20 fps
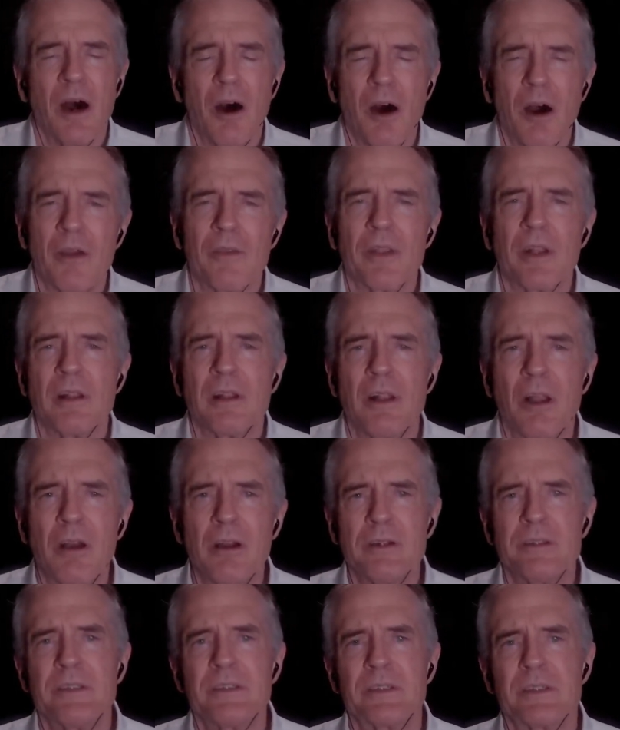are the
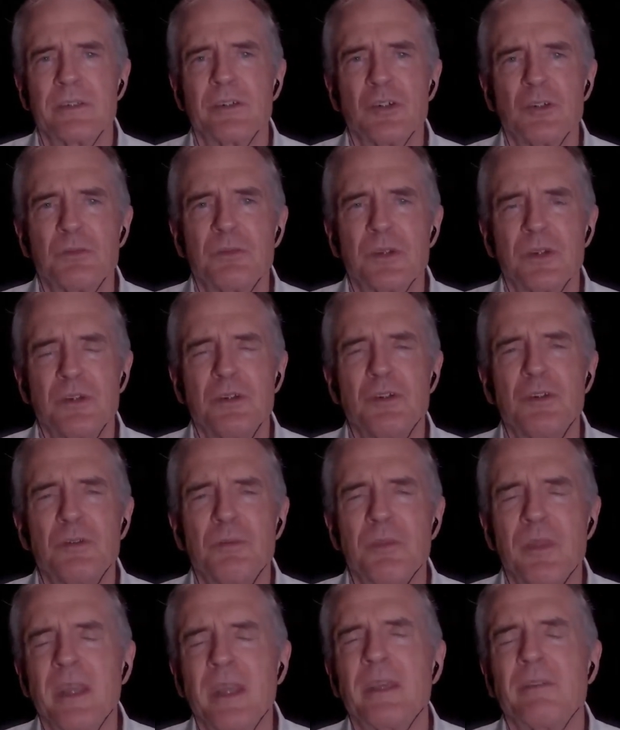largest group to
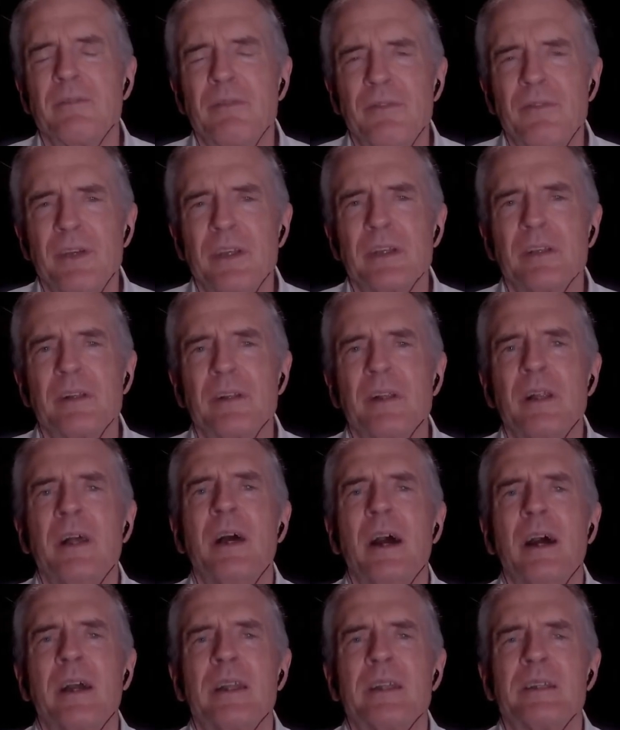whom they can feel
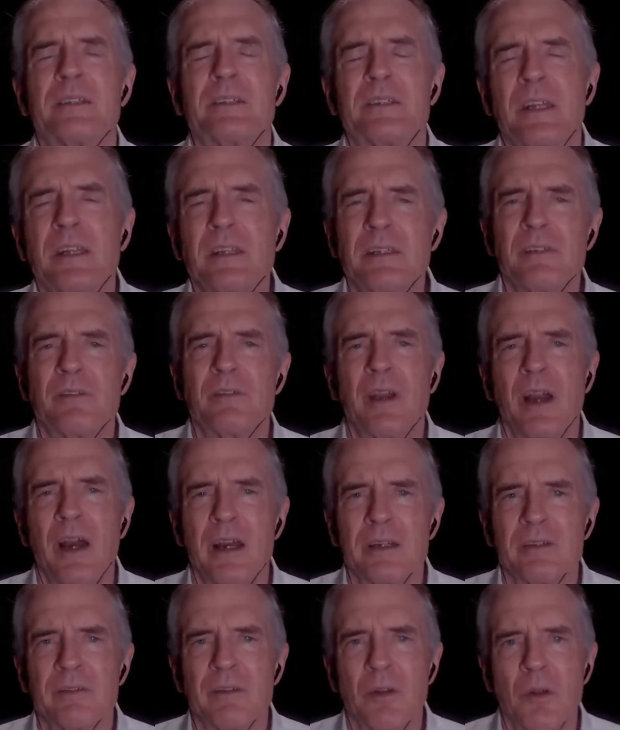an instinctive
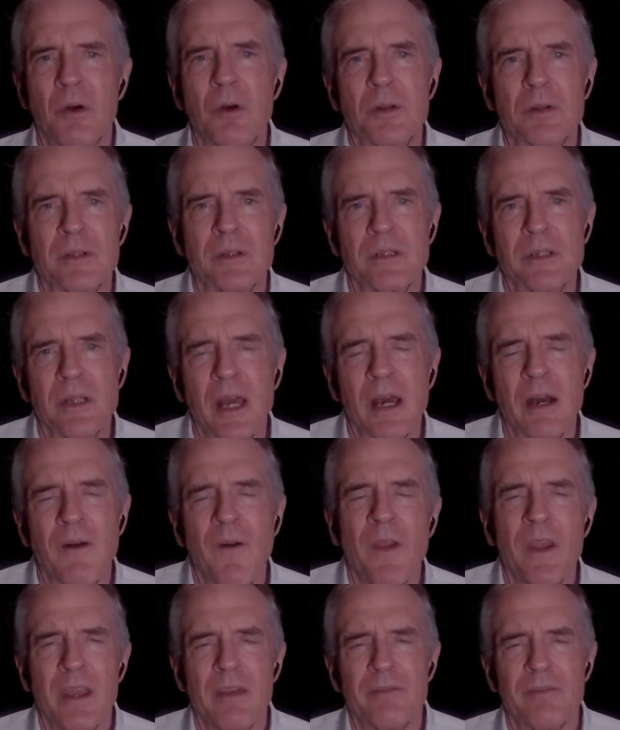kind of loyalty. Now,
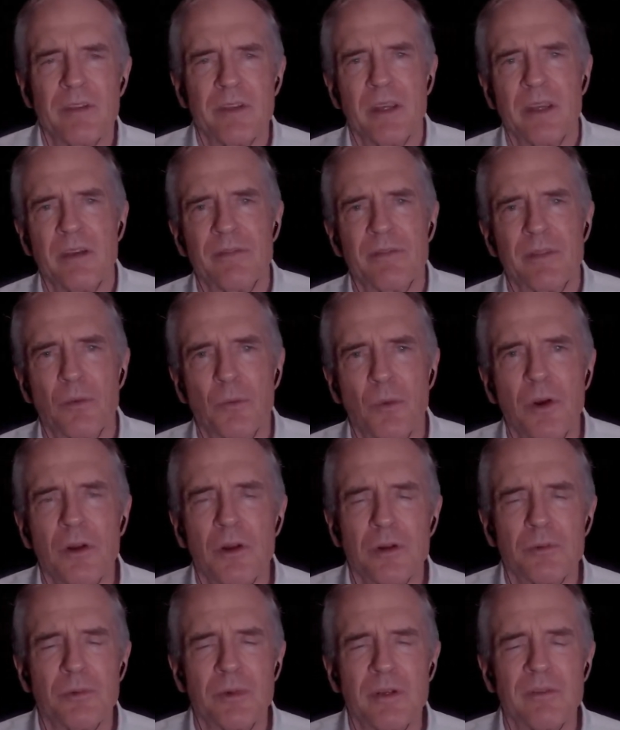if the
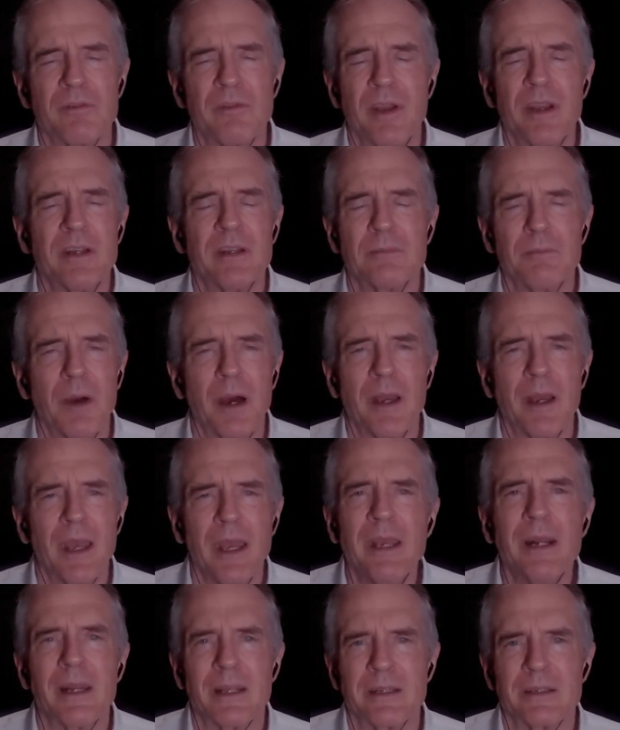world were invaded by
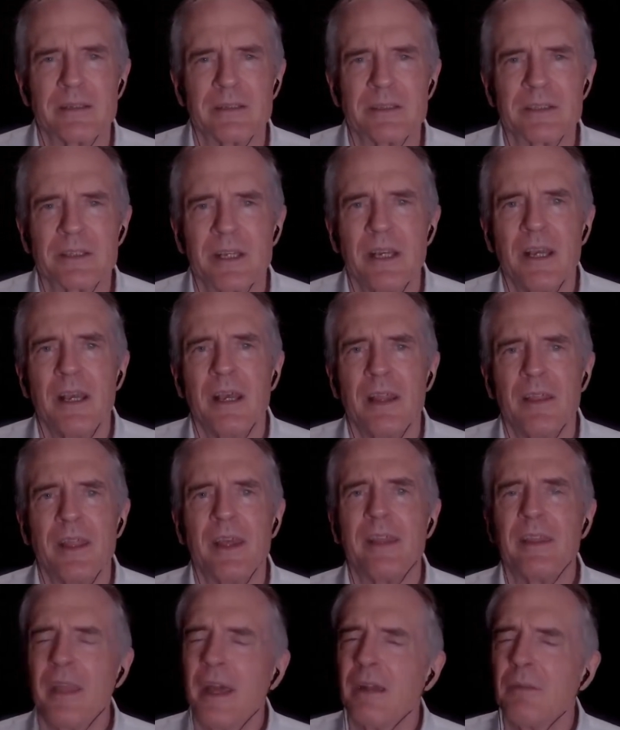aliens,
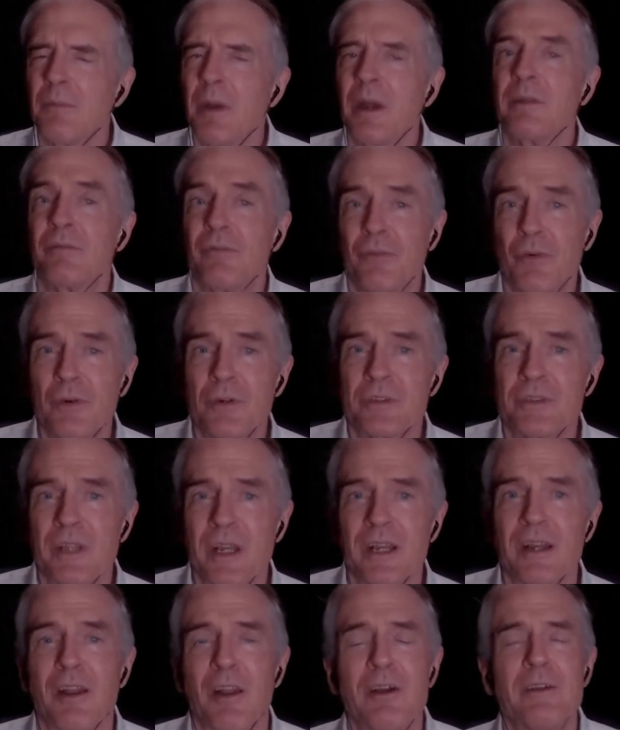then that might force
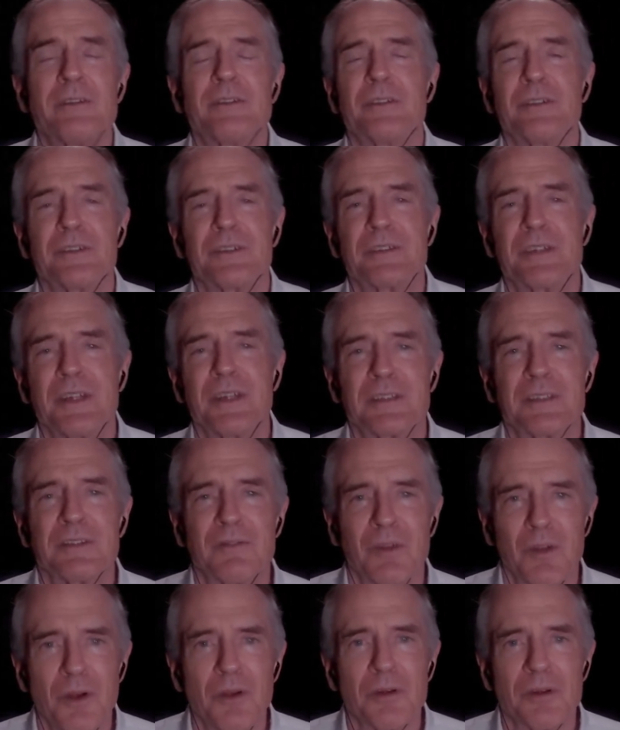a larger sense
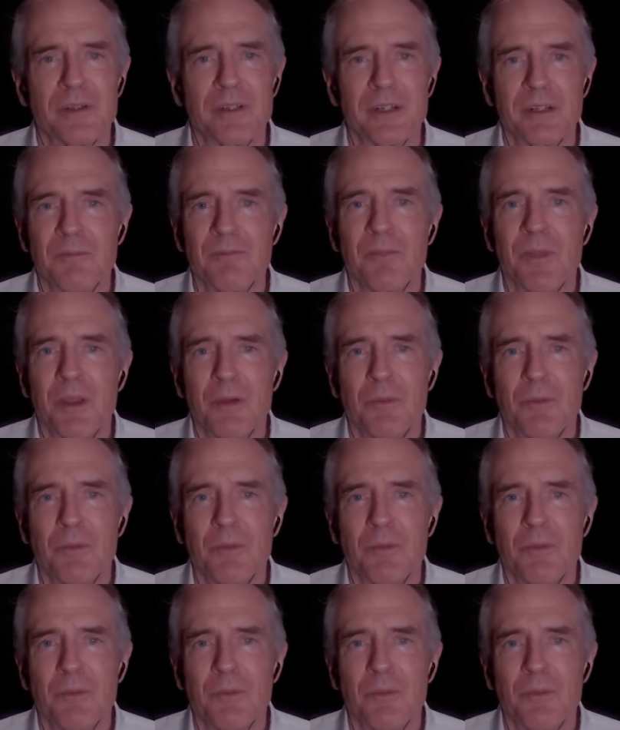of loyalty.